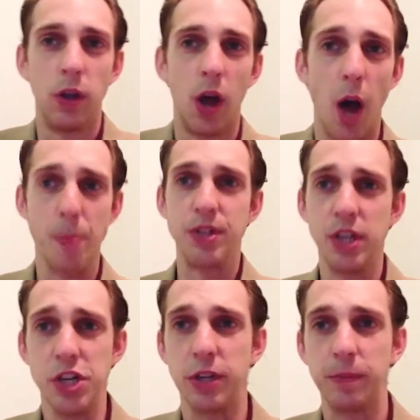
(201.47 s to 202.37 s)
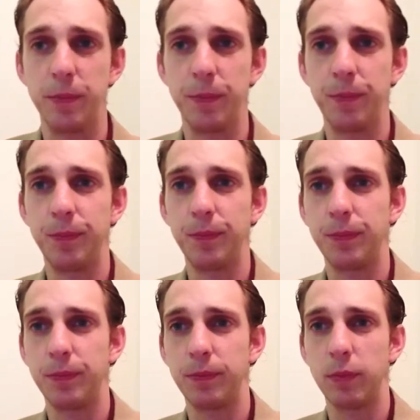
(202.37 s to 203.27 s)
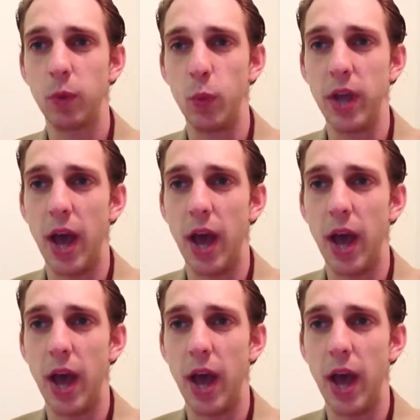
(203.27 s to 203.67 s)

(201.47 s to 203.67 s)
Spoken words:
opposition, we